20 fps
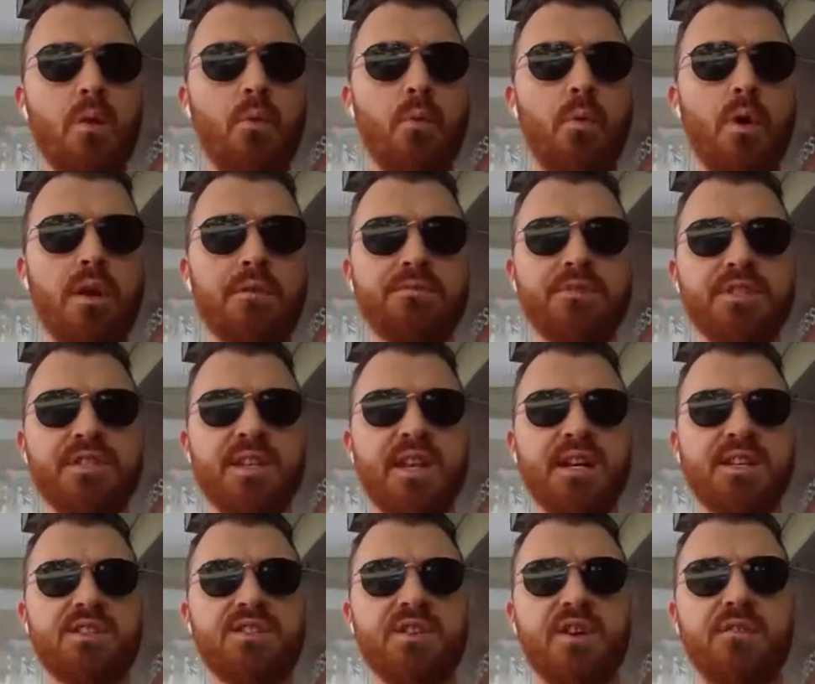what I've
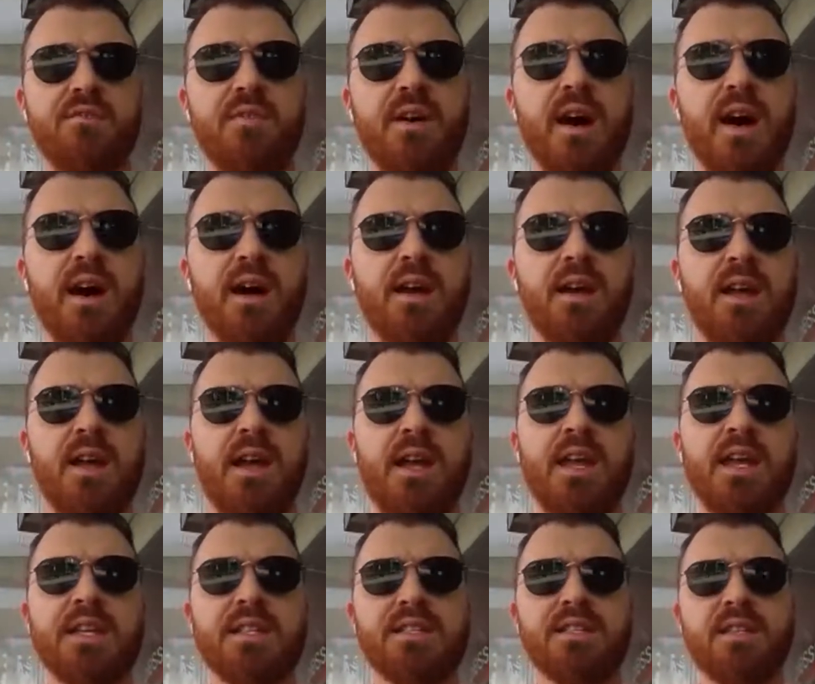discussed so far,
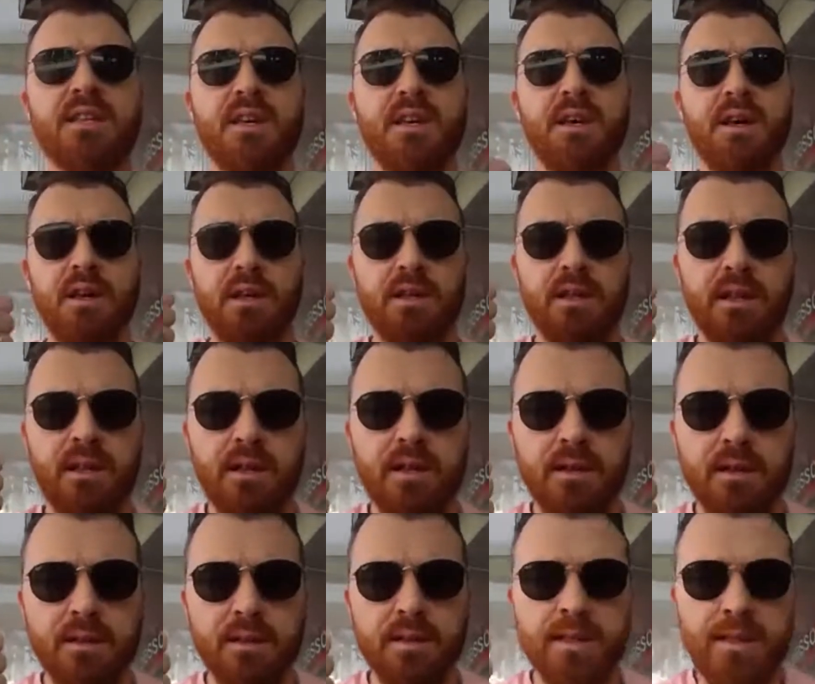it's
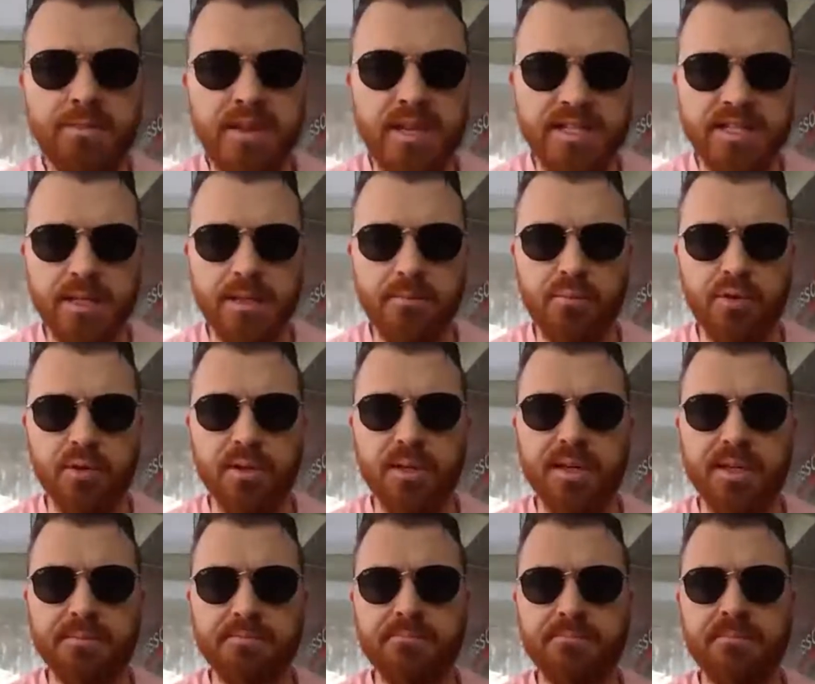living
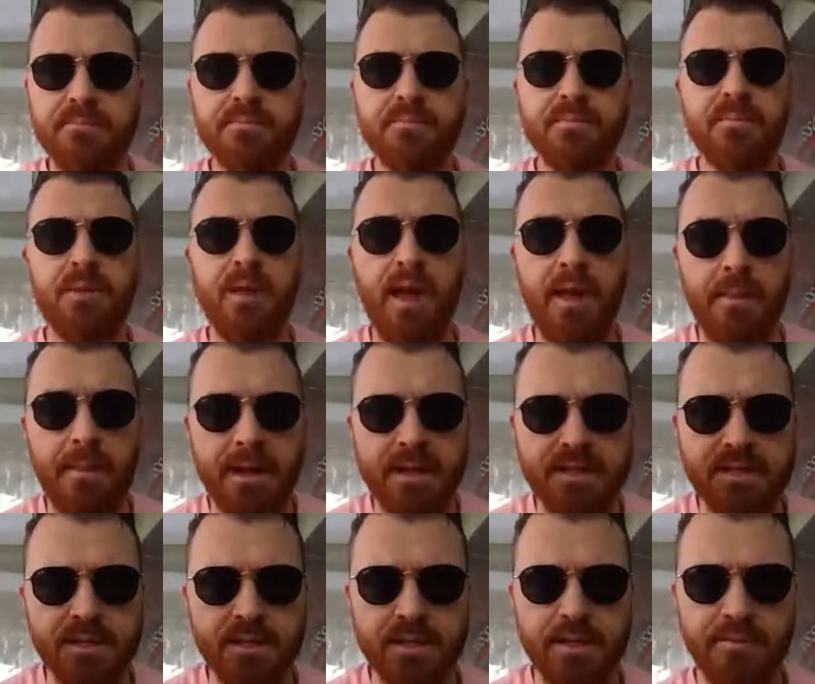deliberately, and
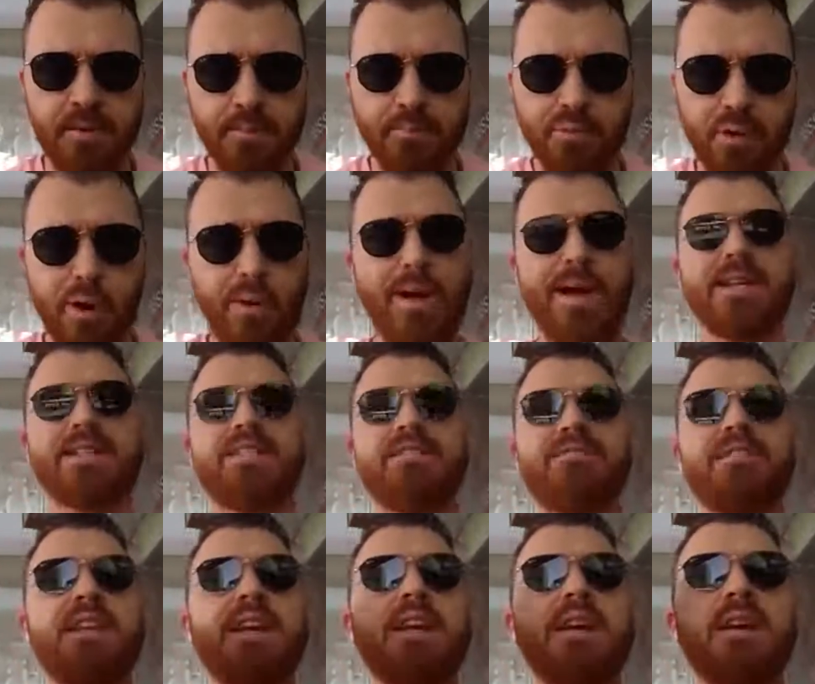that's living
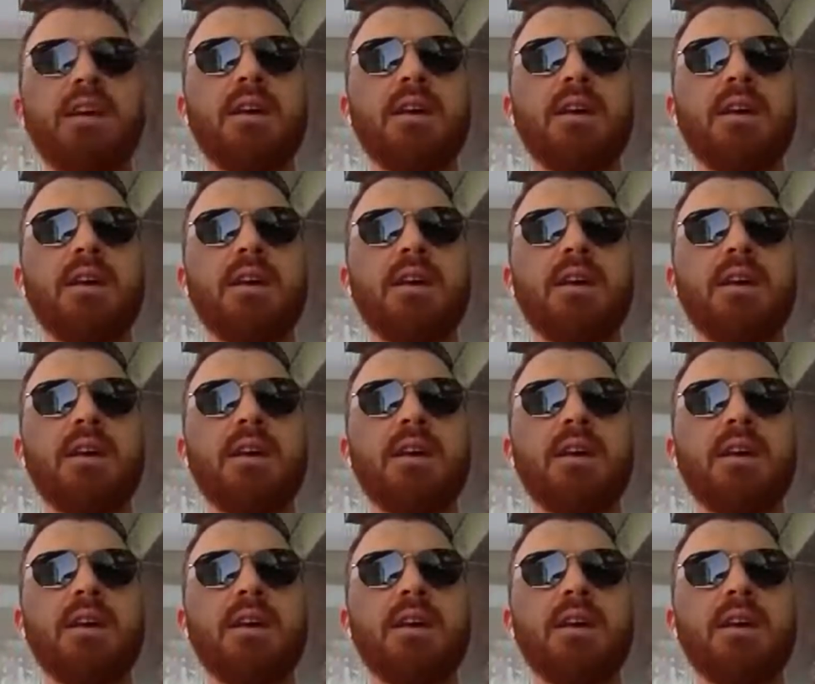proactively,